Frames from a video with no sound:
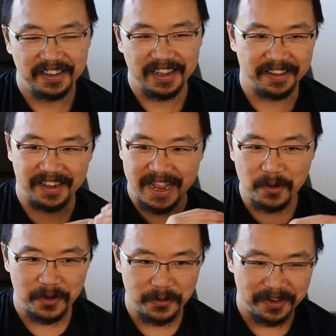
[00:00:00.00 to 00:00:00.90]
And they're like, now
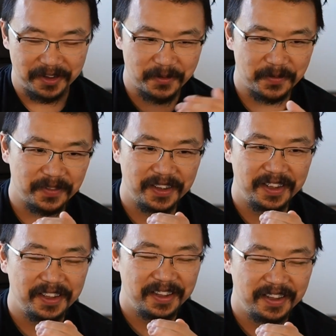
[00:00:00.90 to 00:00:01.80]
what do we do?
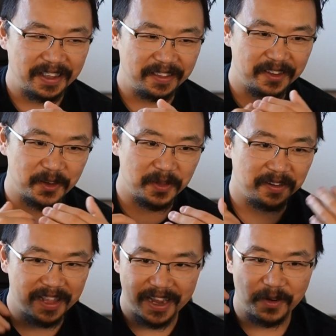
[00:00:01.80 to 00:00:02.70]
And so
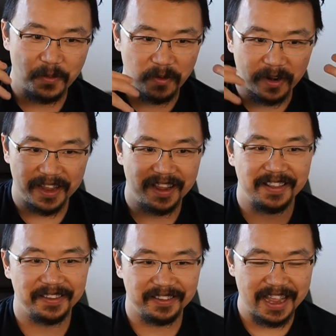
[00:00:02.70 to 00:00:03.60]
they're like working
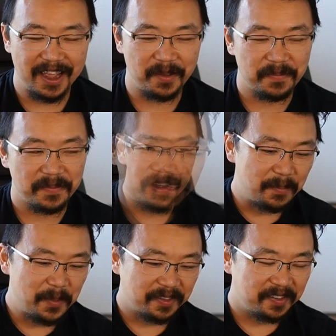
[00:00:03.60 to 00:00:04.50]
on this game. I
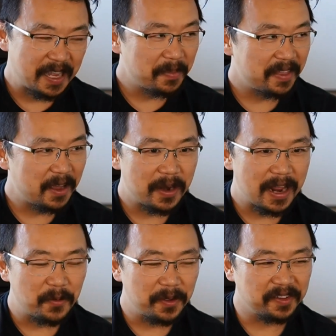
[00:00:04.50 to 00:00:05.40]
mean, it's the same thing when
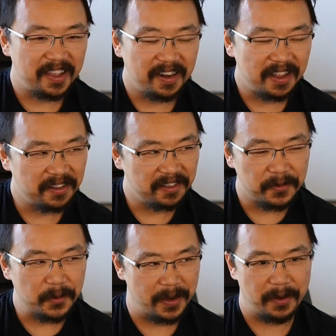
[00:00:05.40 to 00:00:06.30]
I was a kid in a
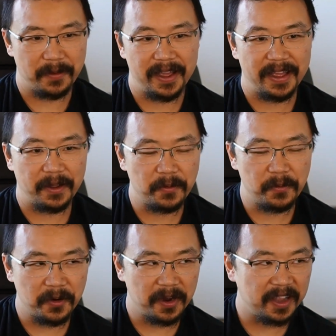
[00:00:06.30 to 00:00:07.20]
different way, right? Like when
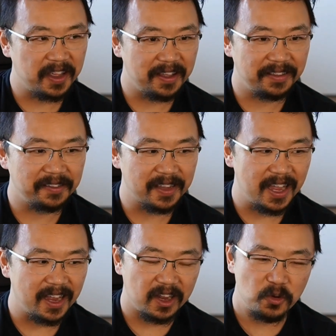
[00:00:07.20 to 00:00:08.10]
we were kids,
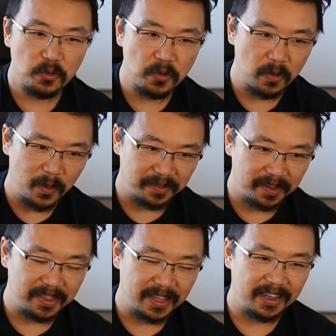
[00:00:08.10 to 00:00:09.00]
like Google was
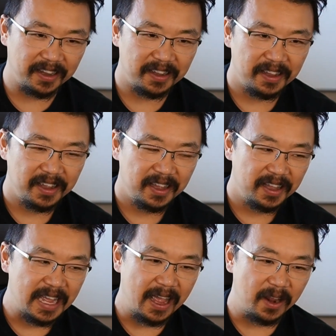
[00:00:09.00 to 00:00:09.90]
a thing
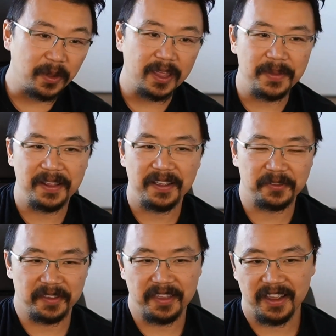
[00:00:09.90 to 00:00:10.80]
and Wikipedia
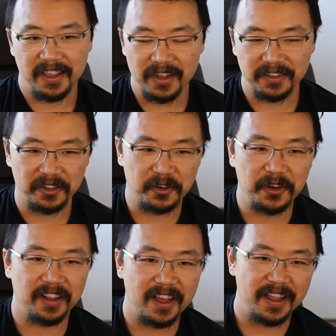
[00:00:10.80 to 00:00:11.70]
was a thing, and you got to
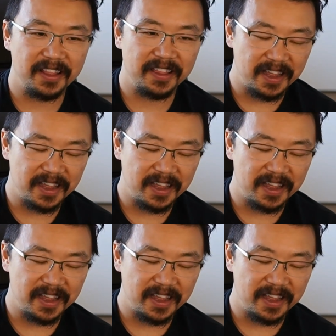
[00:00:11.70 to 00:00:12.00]
learn a lot